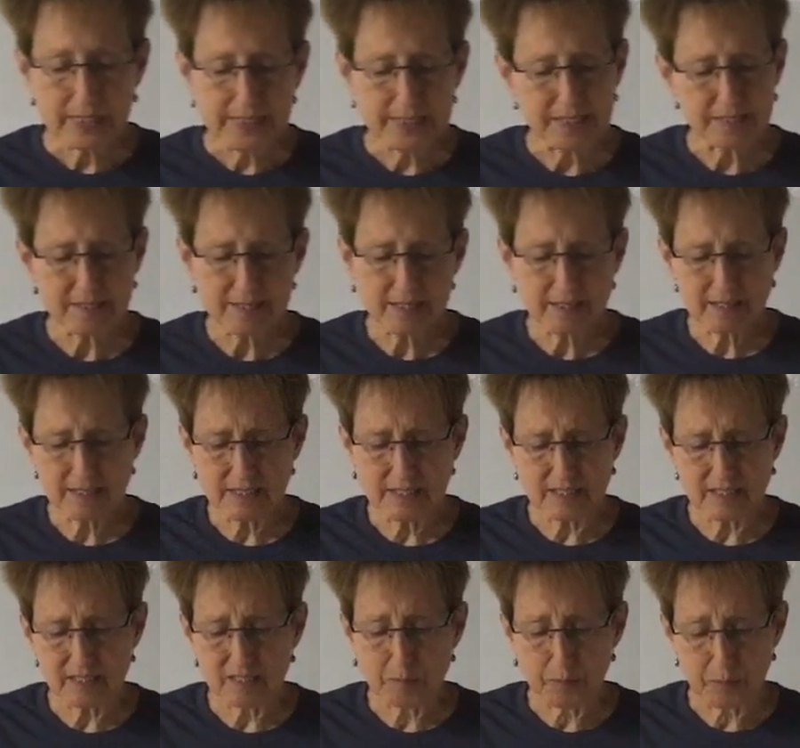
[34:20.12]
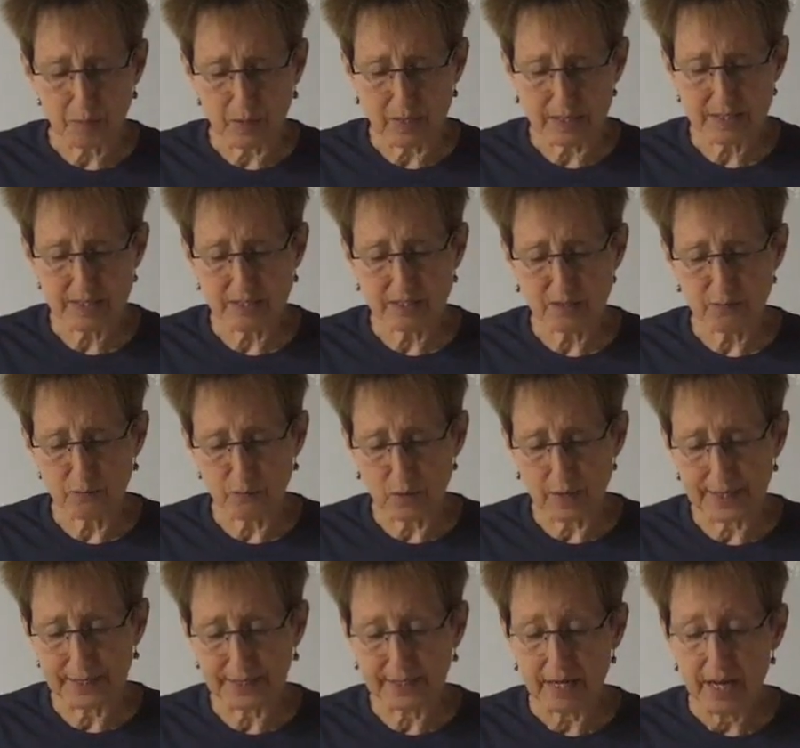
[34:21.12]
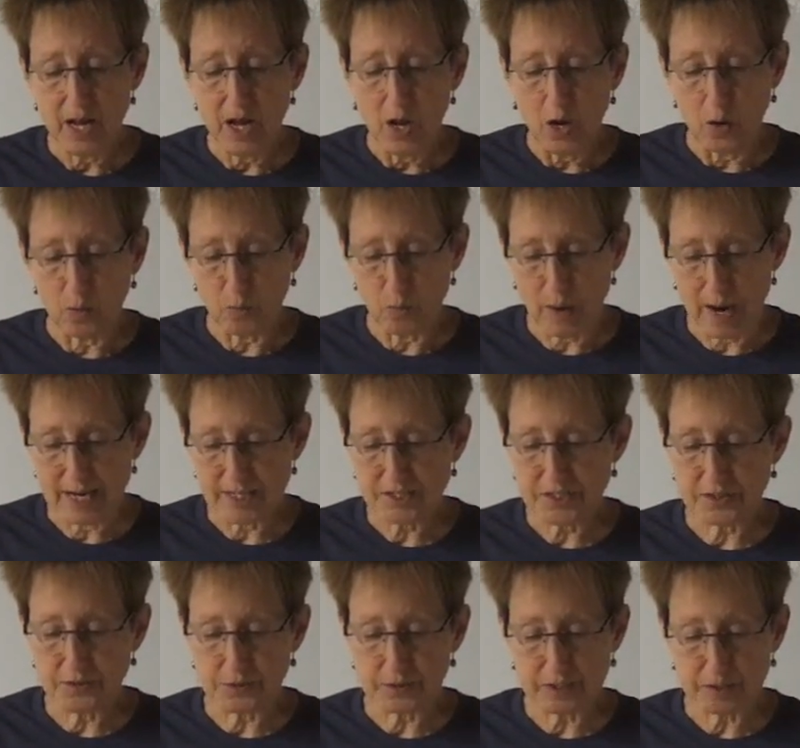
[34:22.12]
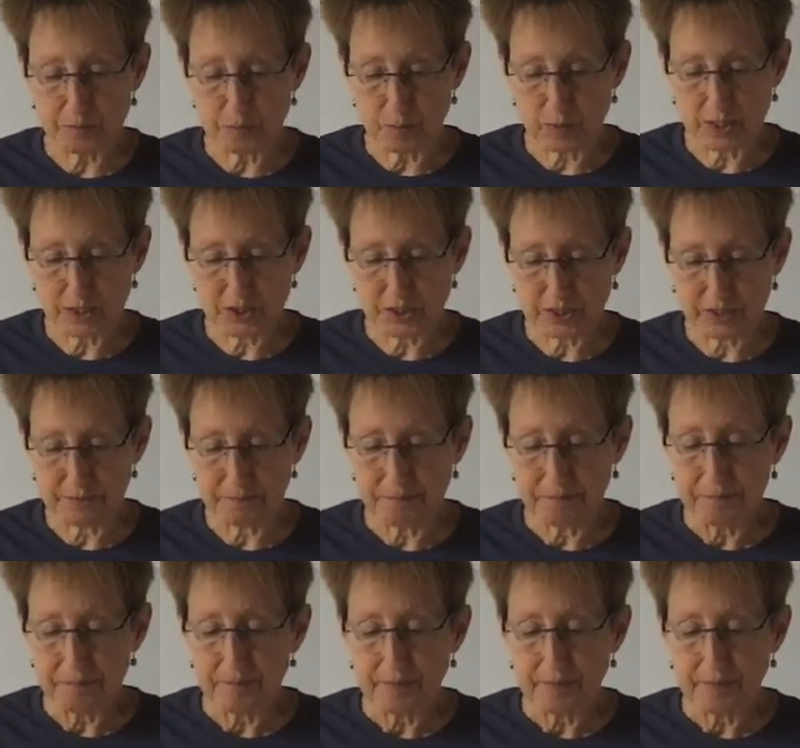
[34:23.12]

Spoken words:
that it's the process of writing a rational expression,